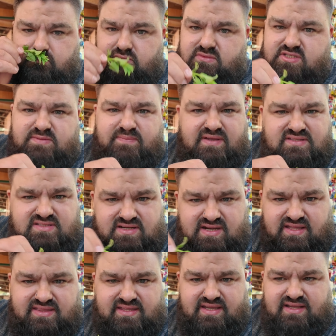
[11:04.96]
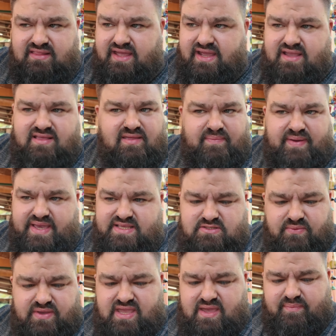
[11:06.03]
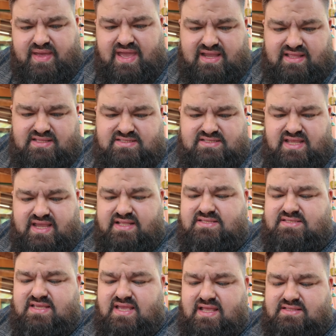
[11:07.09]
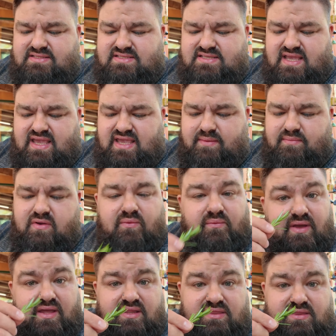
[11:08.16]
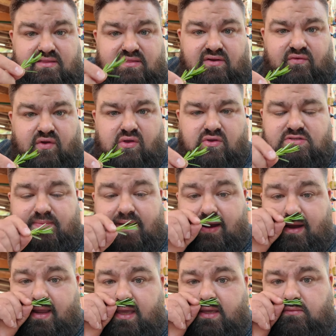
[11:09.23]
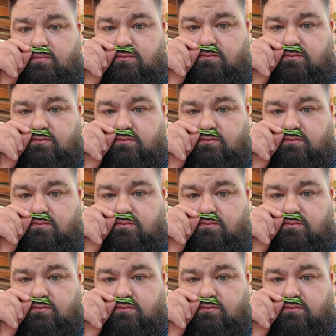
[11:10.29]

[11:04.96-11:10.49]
It smells nothing like the basil we get back in the States. And same with the rosemary.